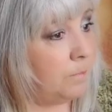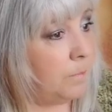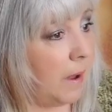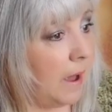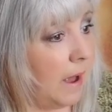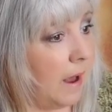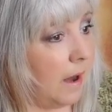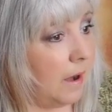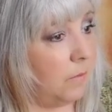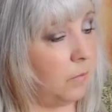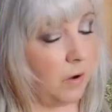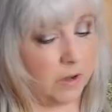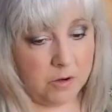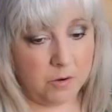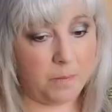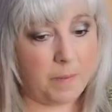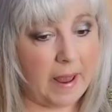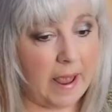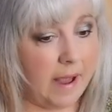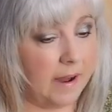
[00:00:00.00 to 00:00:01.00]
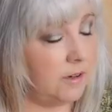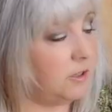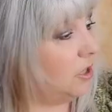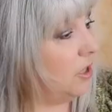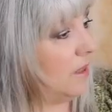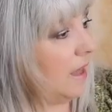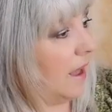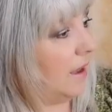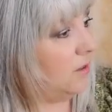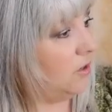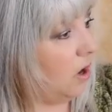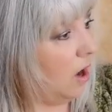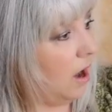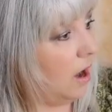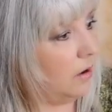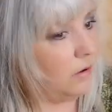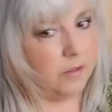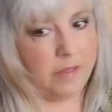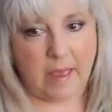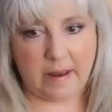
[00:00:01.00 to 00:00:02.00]
But when you're back to that
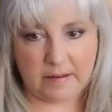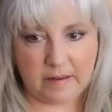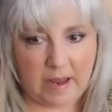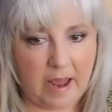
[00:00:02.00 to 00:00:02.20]
dog or that